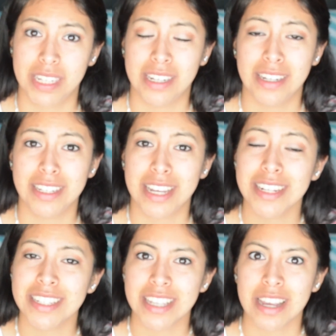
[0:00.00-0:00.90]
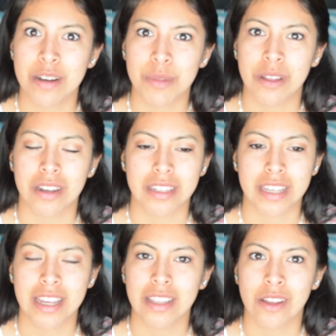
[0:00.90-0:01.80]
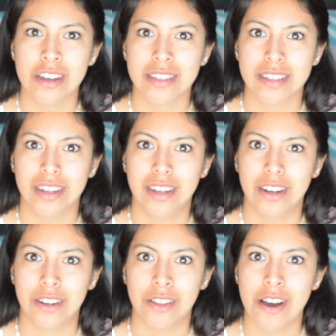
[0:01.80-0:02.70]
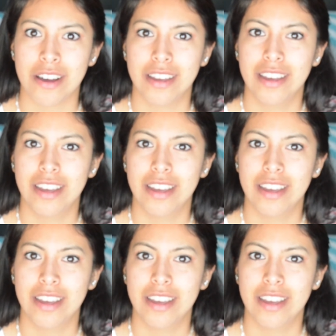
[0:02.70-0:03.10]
I tend to say a lot because I get lost a lot